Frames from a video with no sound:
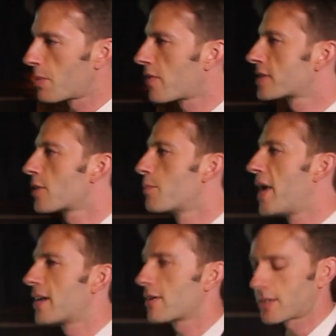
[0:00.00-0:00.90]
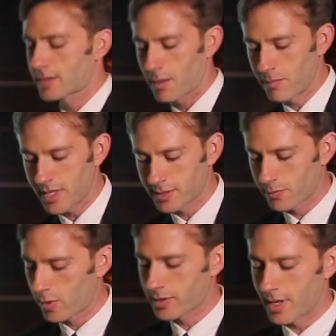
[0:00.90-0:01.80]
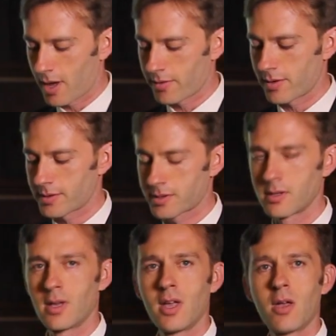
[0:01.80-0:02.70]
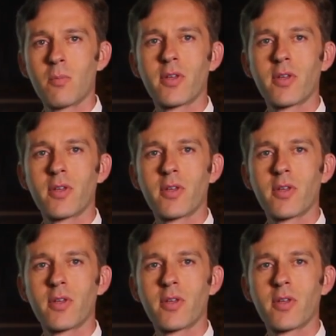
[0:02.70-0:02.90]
Some of us are better at some mitzvot than others,